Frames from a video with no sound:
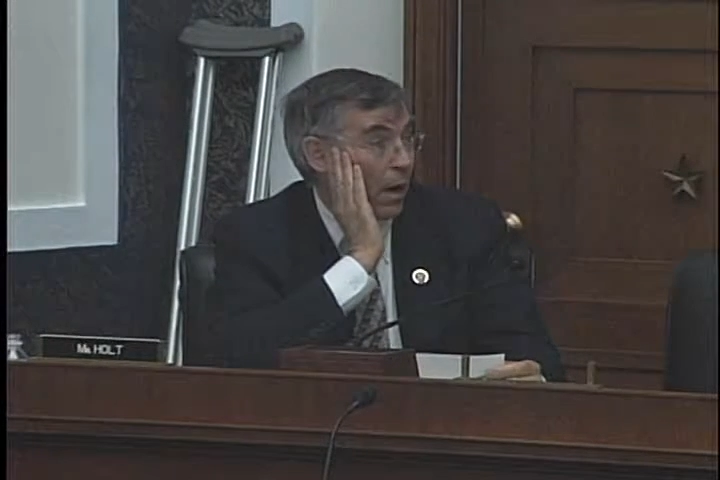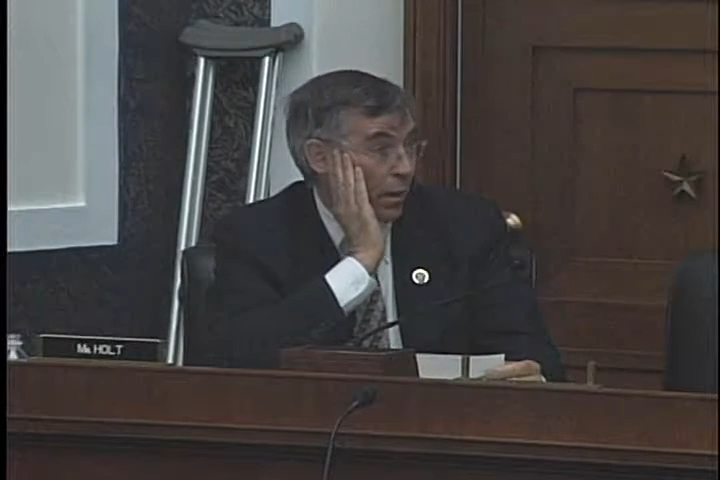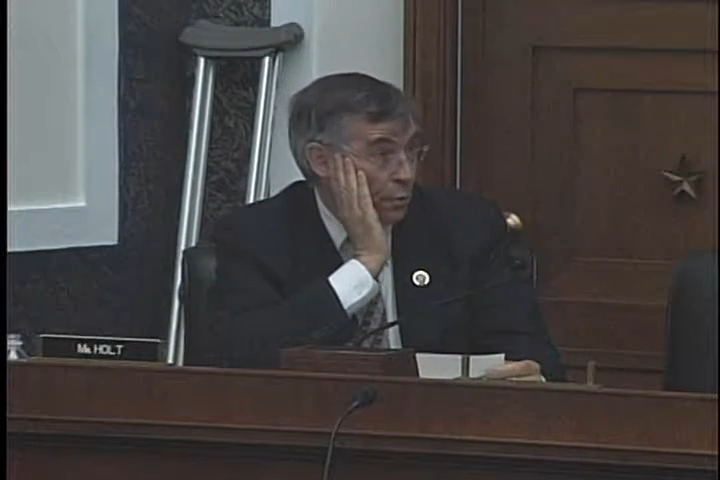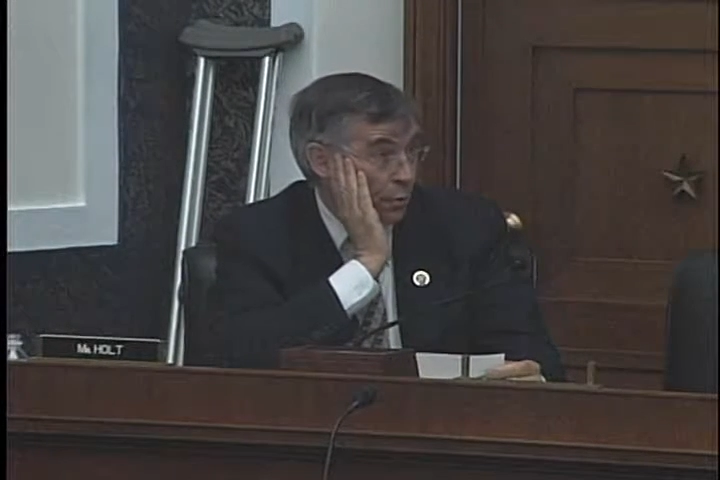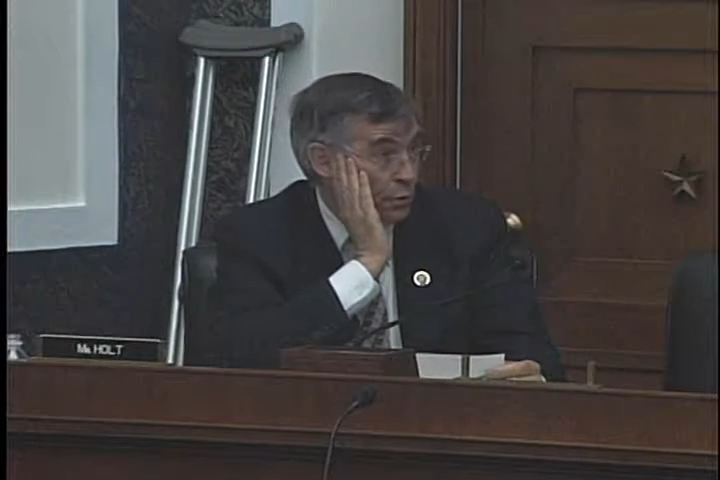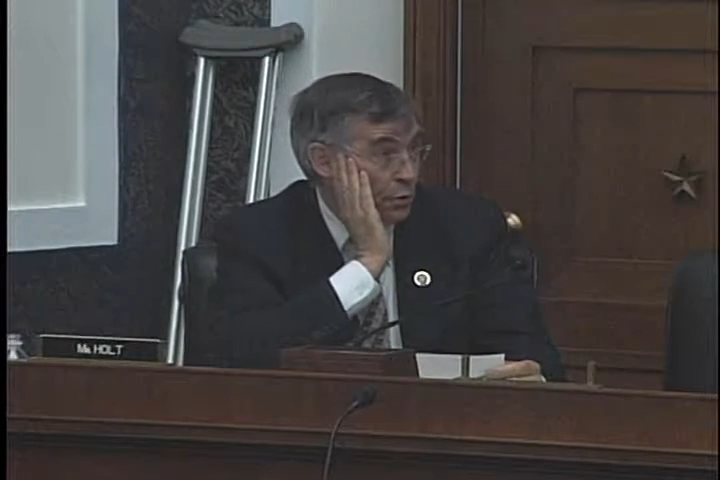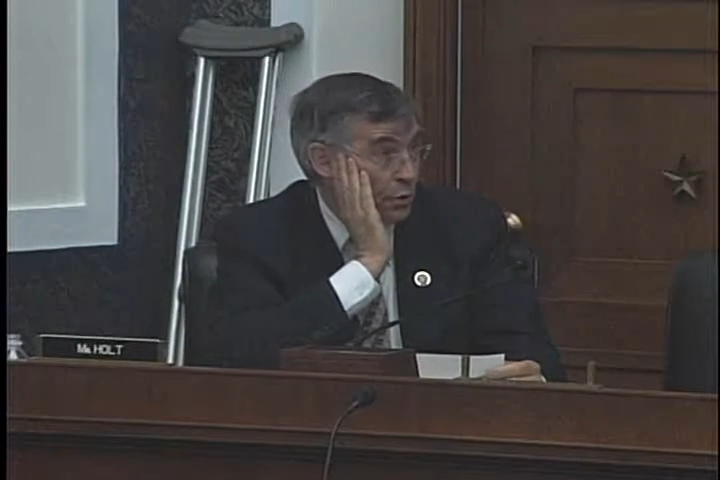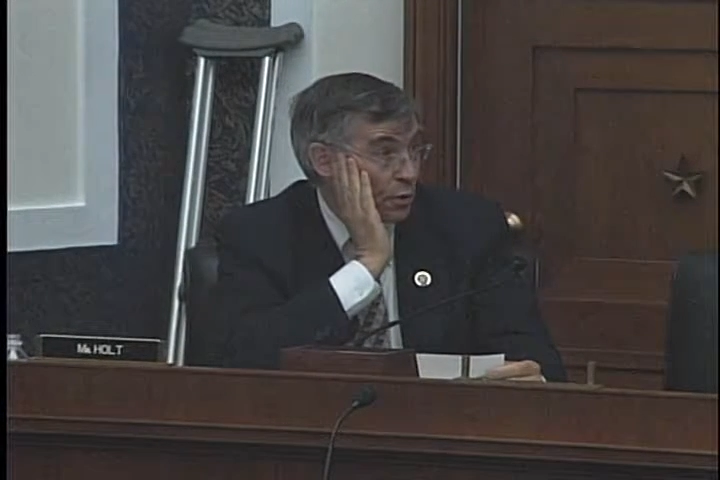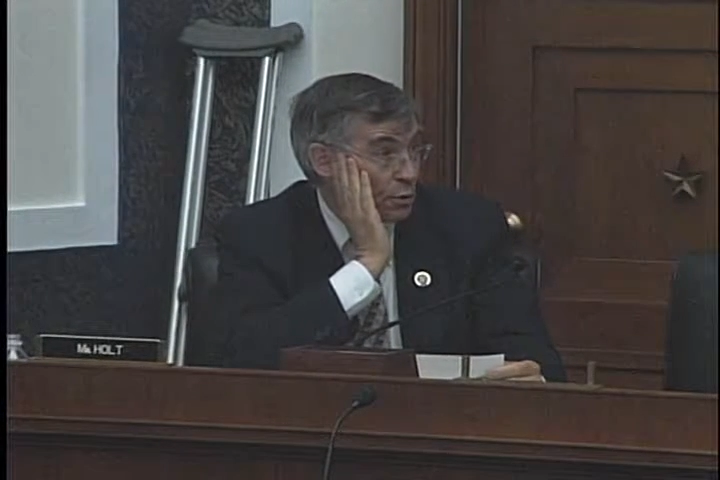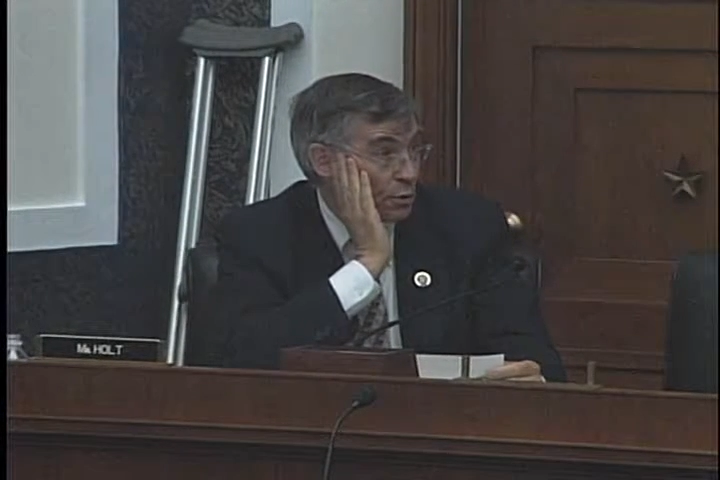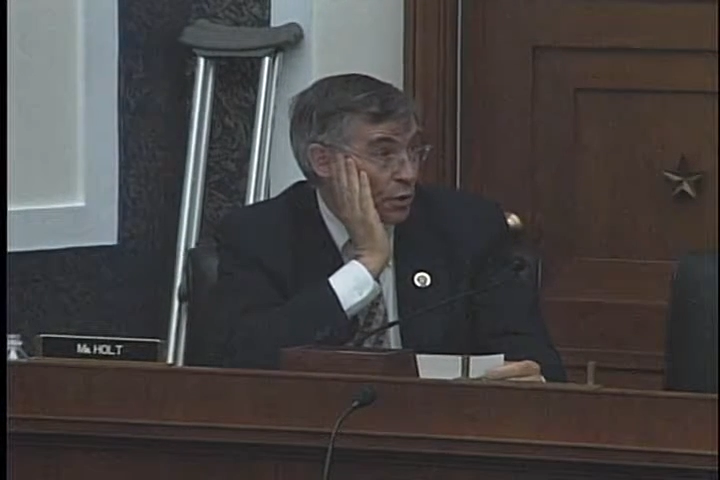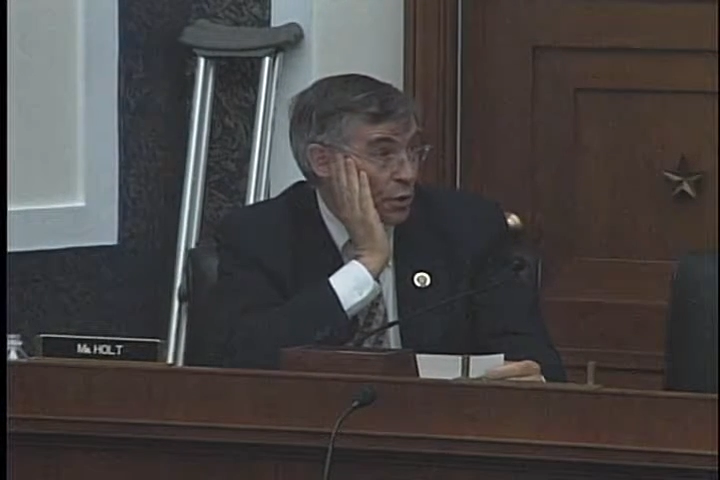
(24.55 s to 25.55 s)
other than
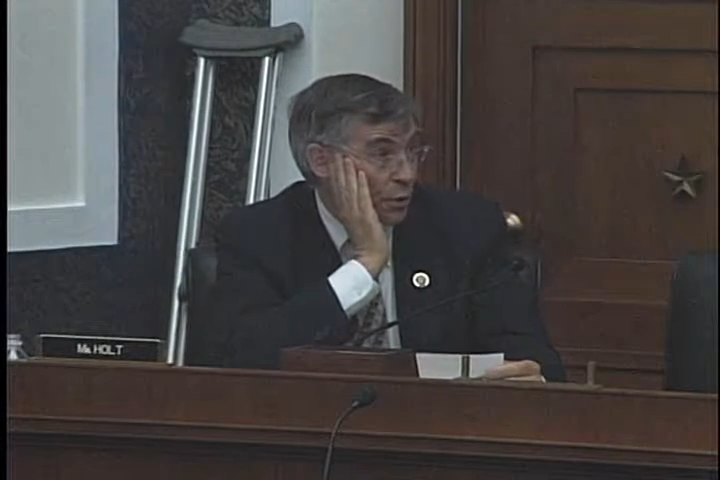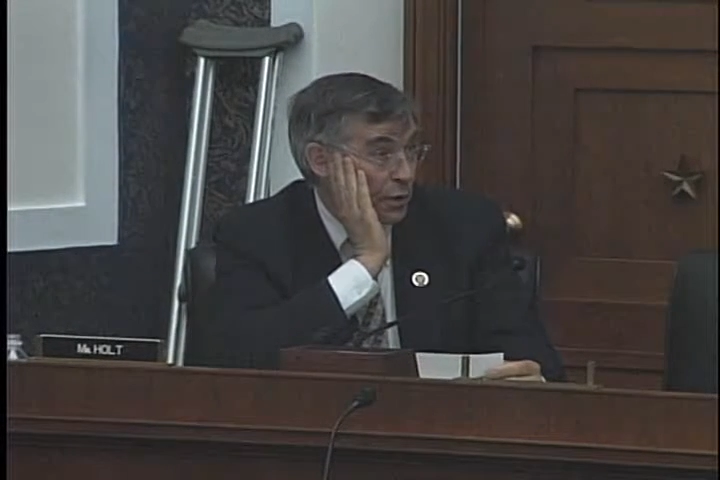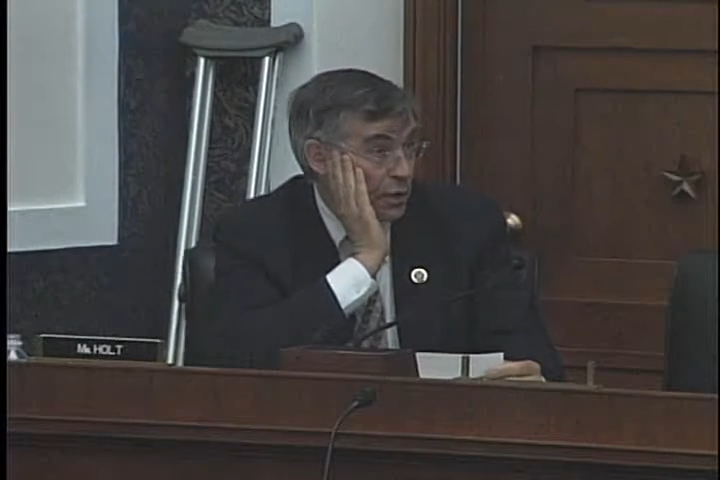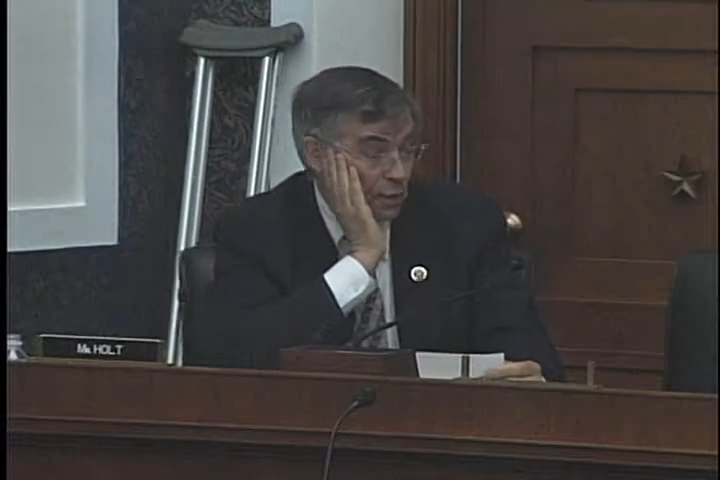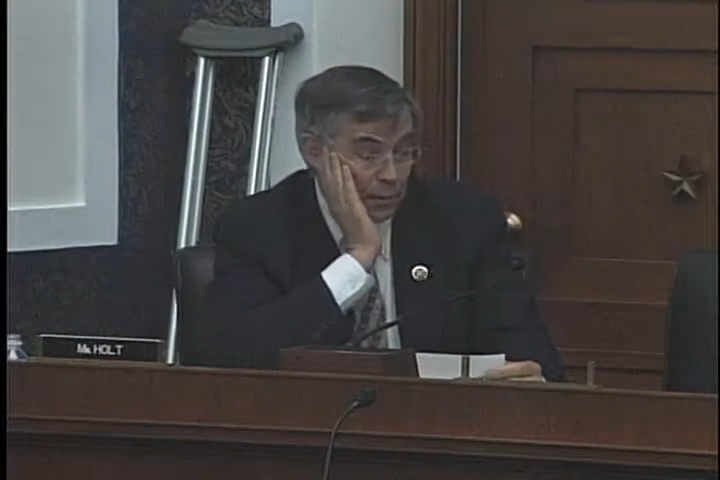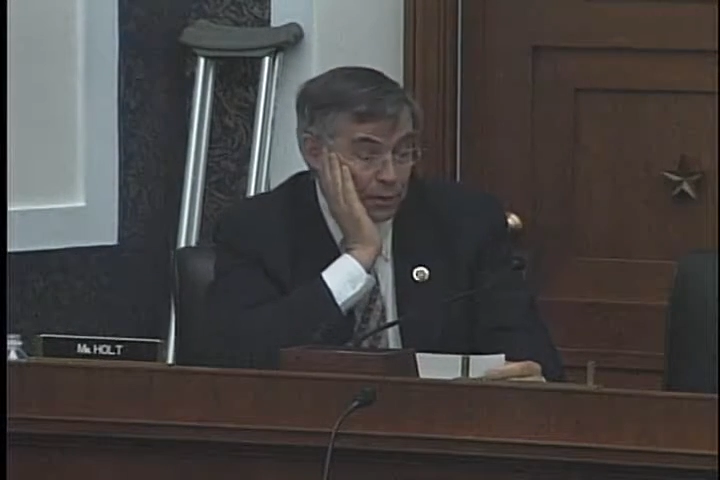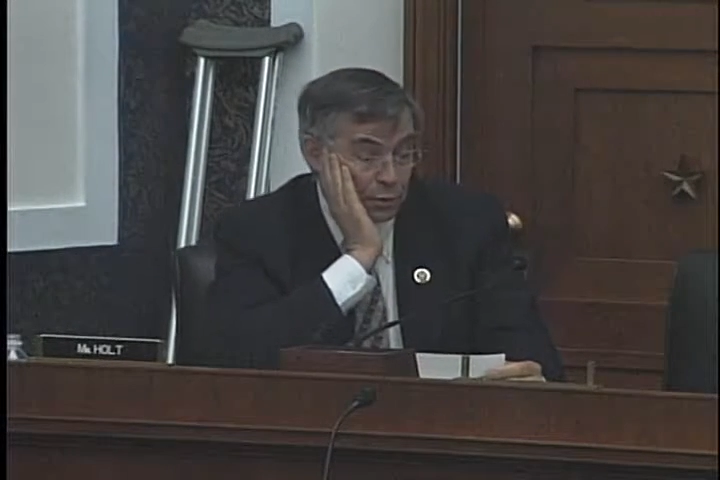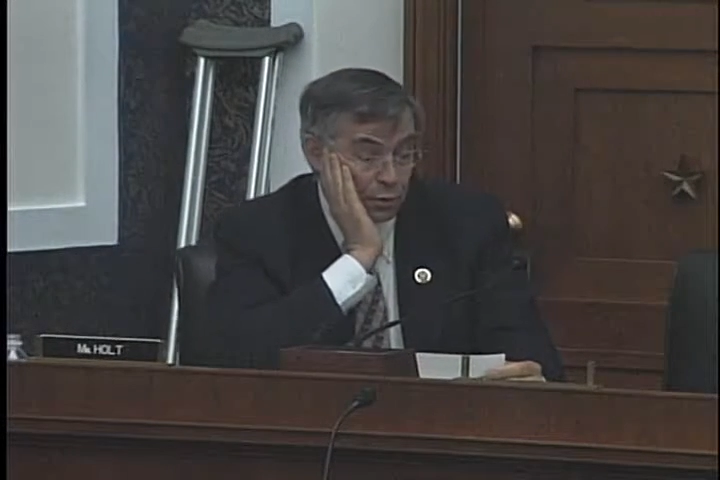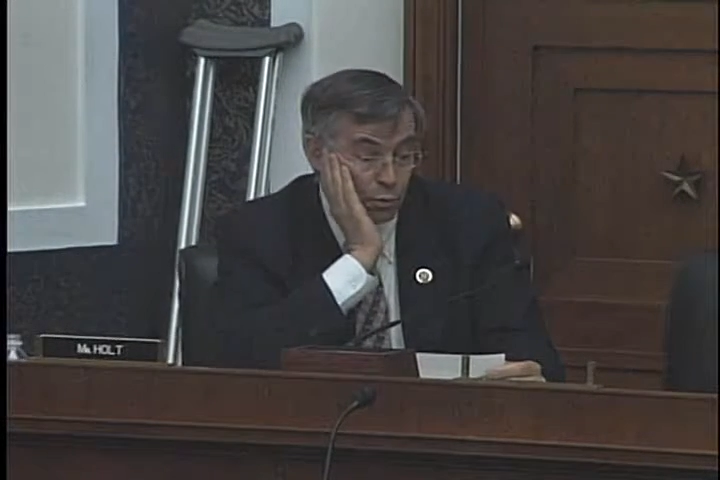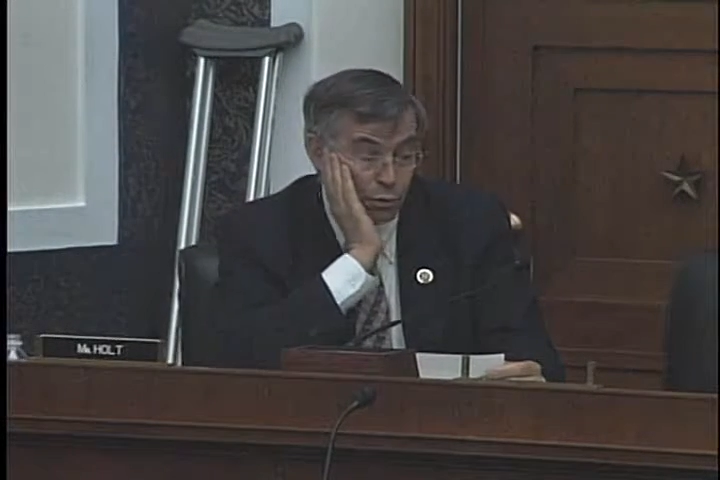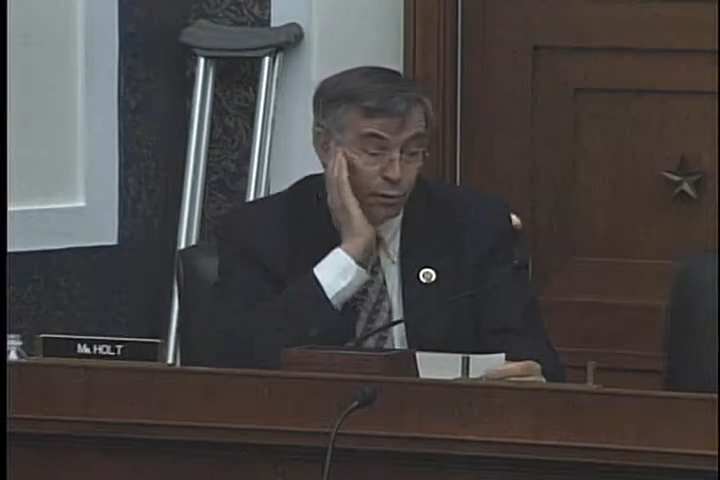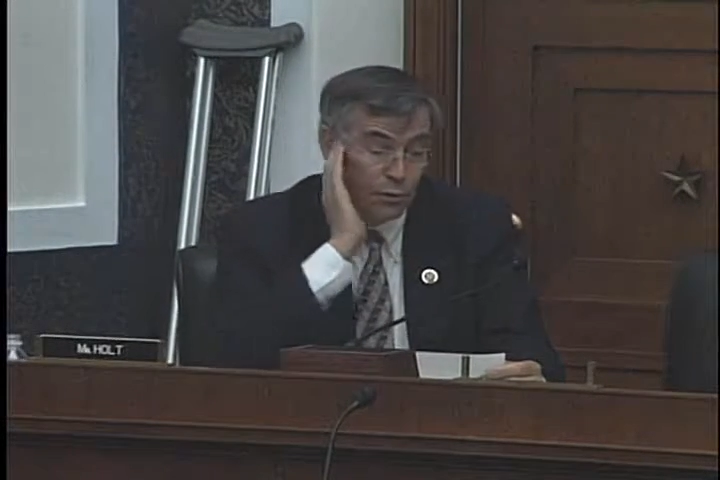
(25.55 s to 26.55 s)
Social Security, and about
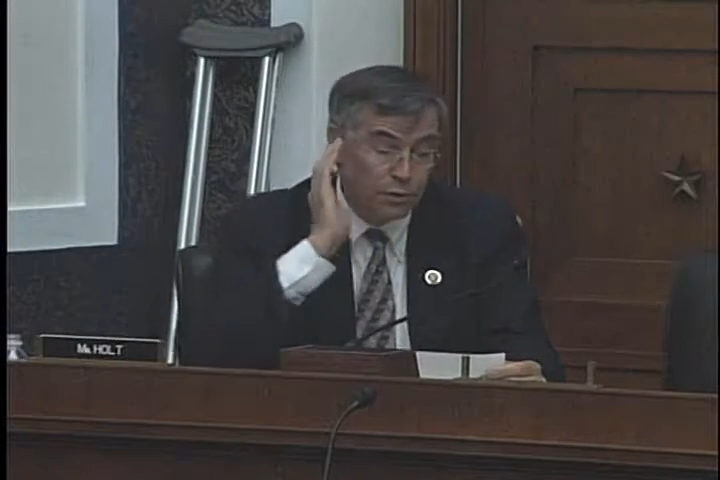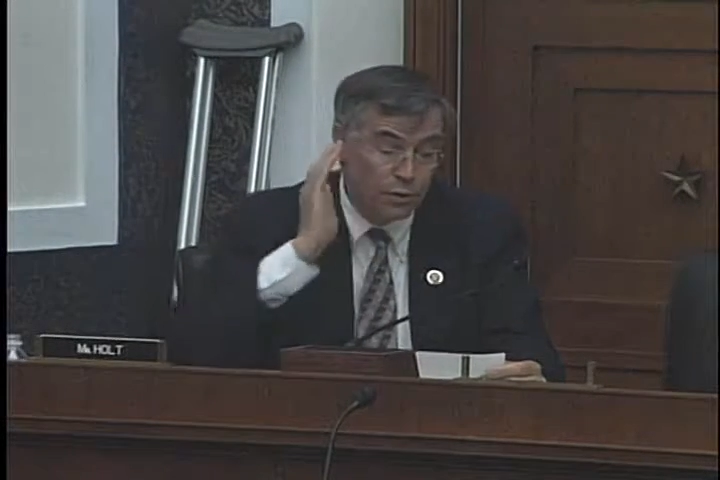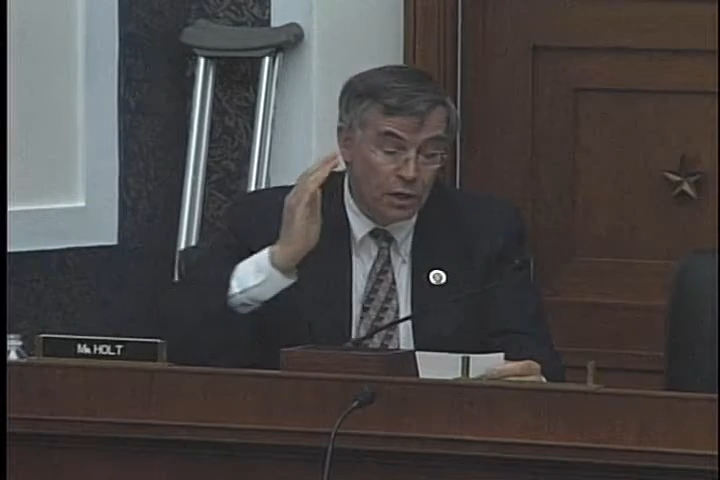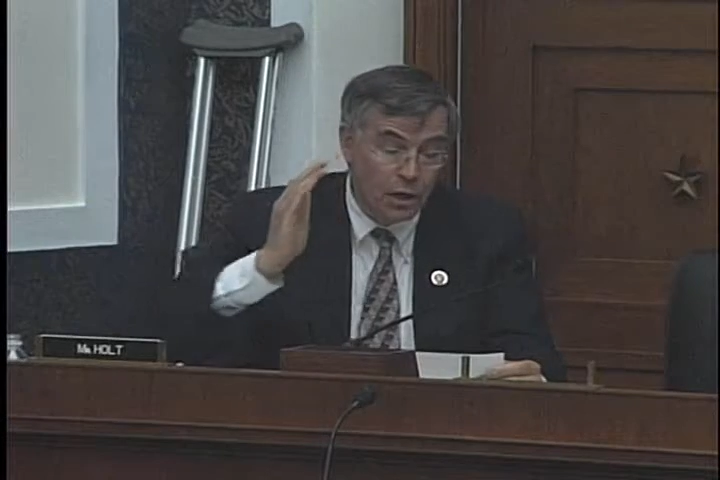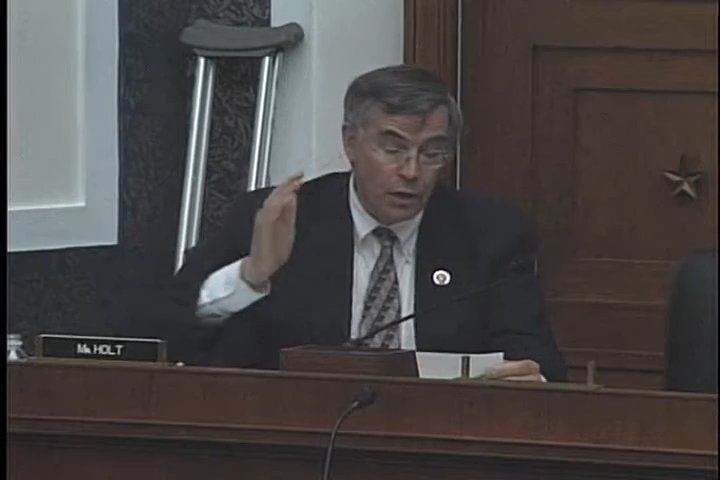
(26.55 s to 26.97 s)
two-thirds